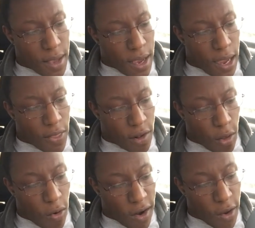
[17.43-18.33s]
And the
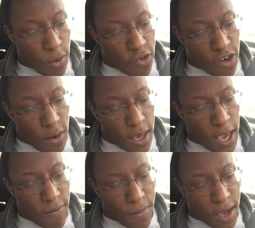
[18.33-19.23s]
glory which you
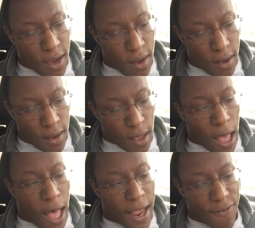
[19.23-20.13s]
gave me,
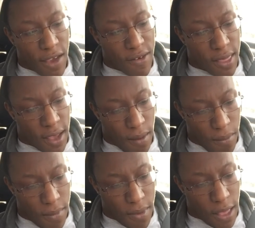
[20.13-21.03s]
I have given them,
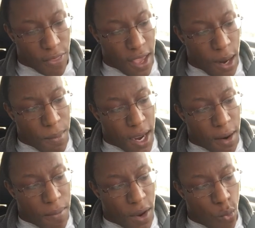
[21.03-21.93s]
that they may
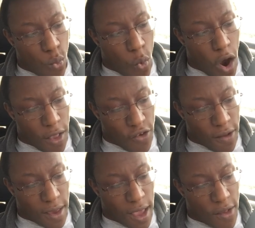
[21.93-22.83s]
be one,
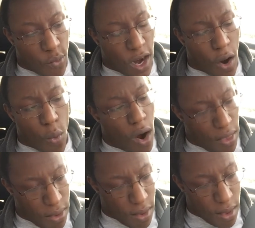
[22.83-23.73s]
just as we are one,
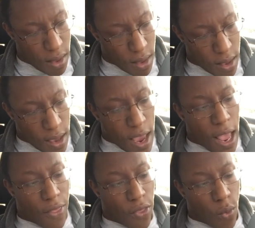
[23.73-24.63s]

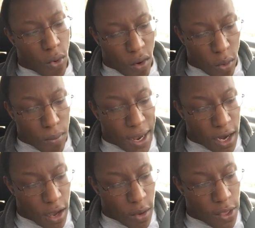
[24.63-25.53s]
and that the world may
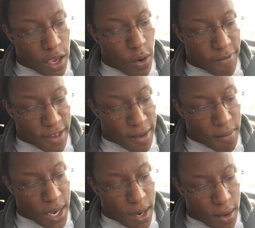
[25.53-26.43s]
know that you have sent
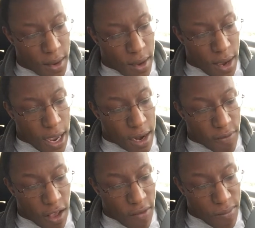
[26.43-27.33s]
me, and have
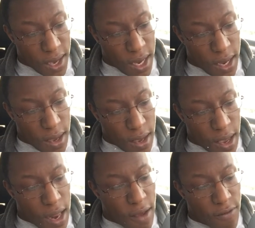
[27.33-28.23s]
loved me,
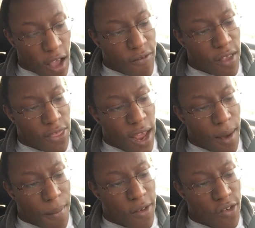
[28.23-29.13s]
and have loved
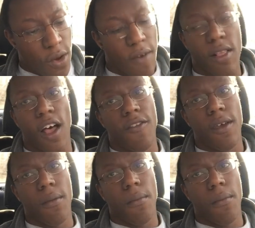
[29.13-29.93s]
them as you have loved